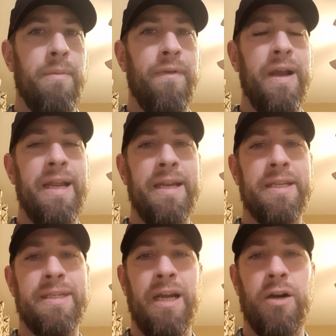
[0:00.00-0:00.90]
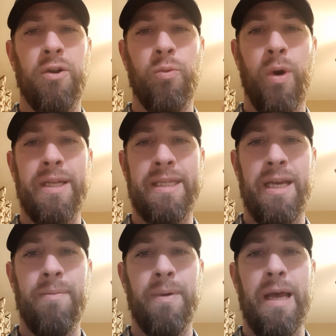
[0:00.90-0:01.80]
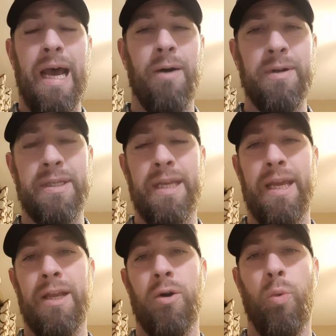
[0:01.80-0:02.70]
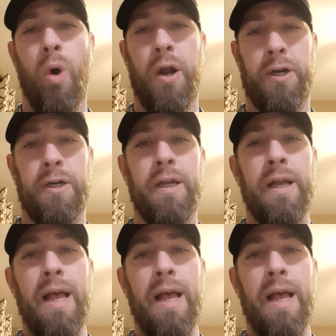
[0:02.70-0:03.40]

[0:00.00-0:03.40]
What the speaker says: If I had to start with one tip, I would say water.